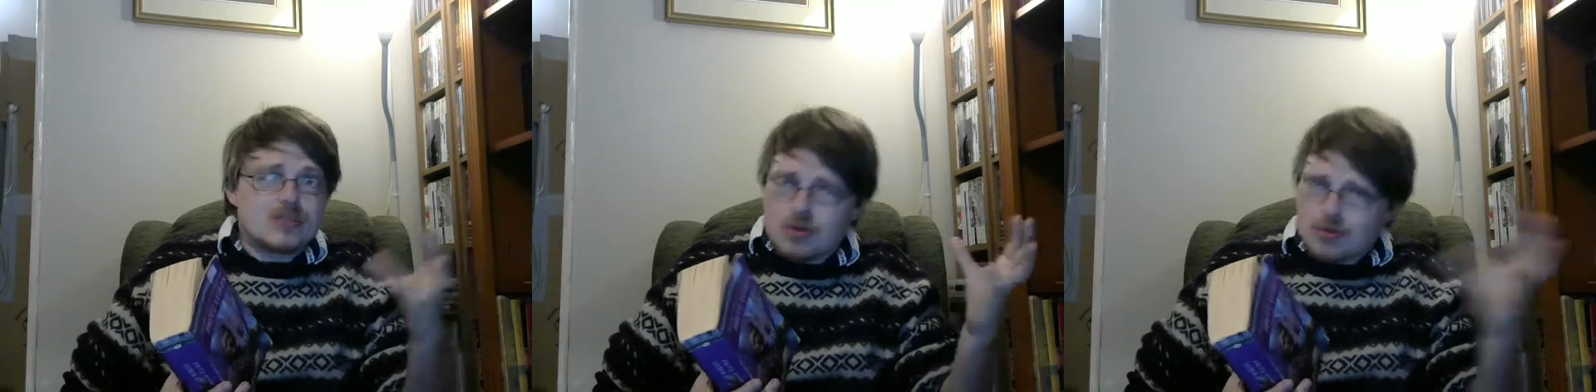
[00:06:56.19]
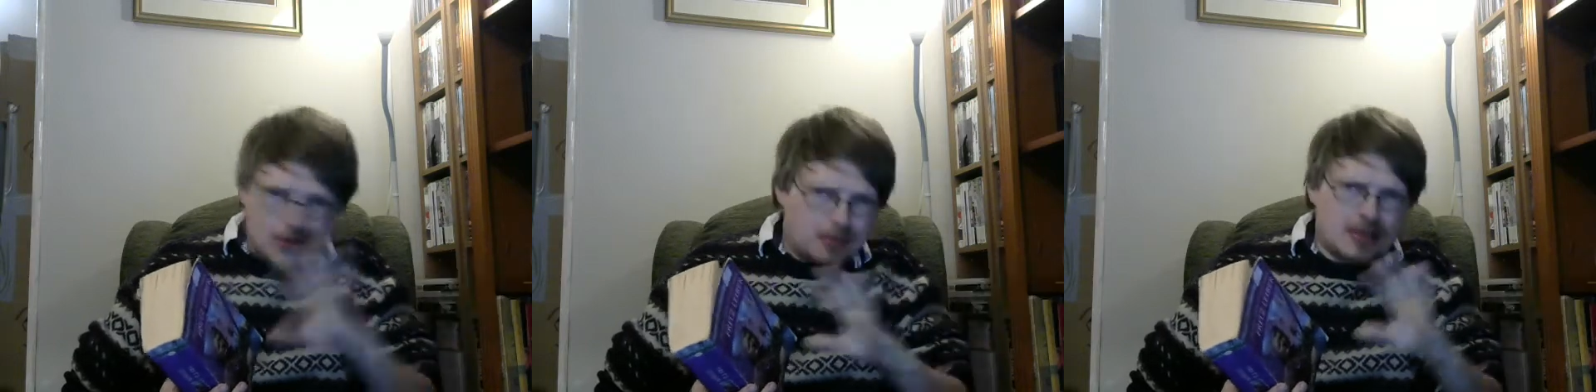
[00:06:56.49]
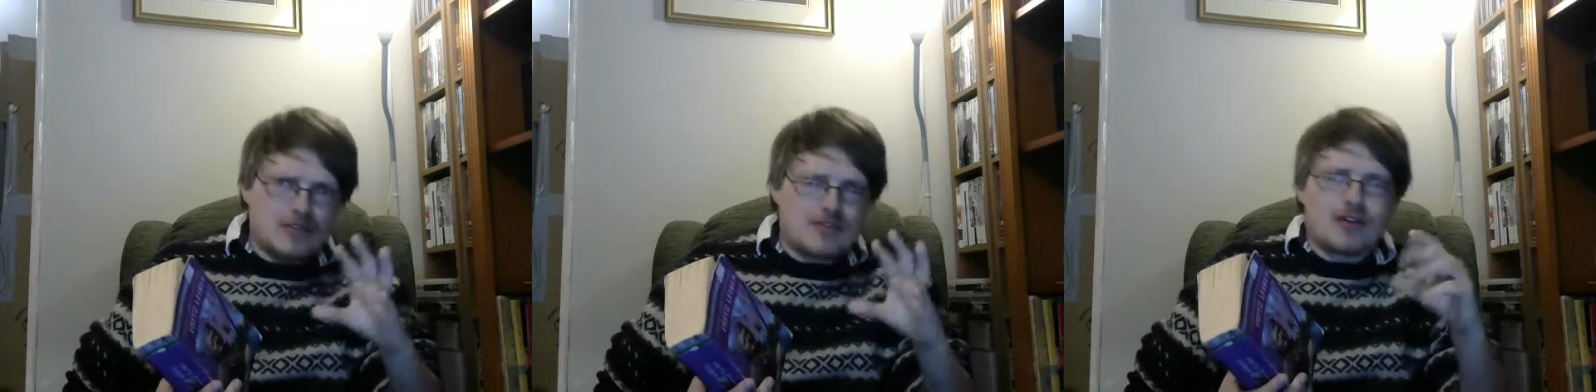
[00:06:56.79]
Not
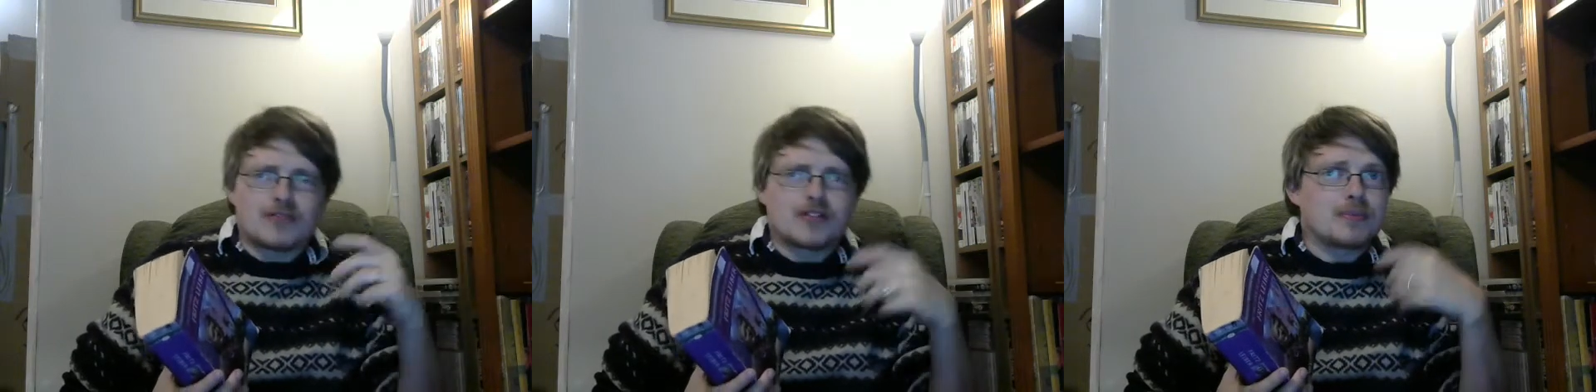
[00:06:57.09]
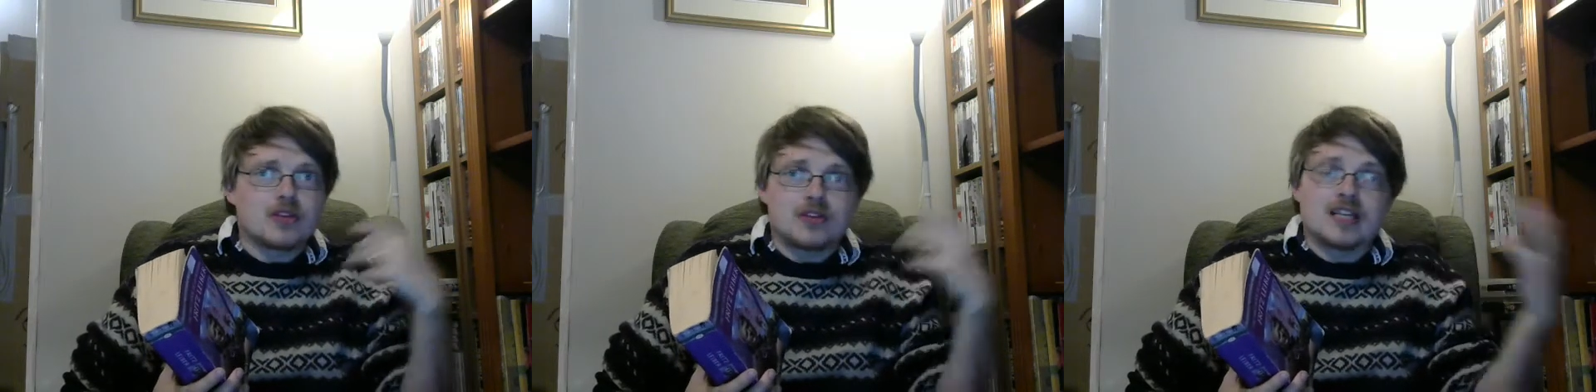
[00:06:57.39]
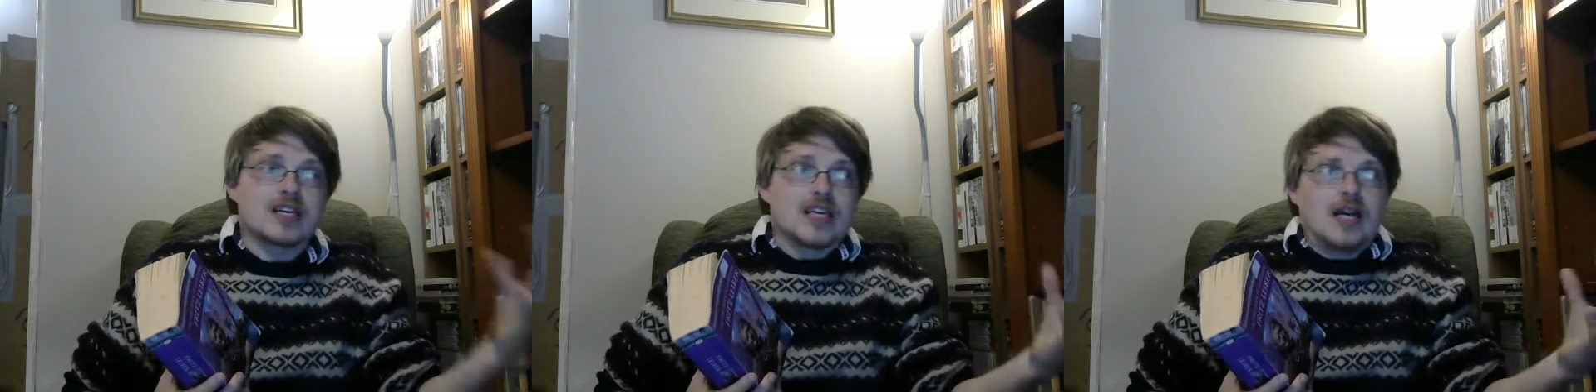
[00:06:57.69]
completely rare, obviously, but you
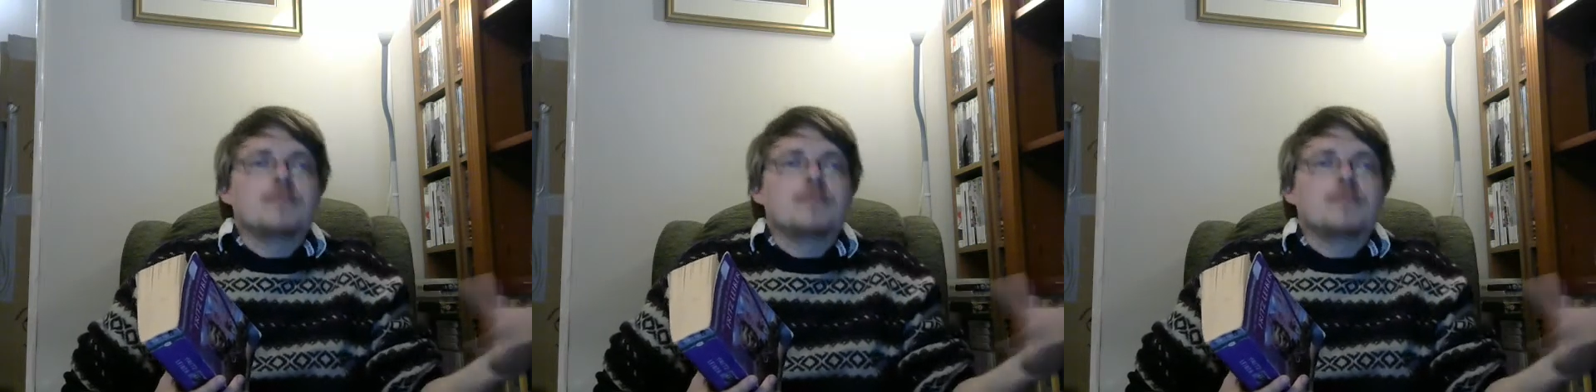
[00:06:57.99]
think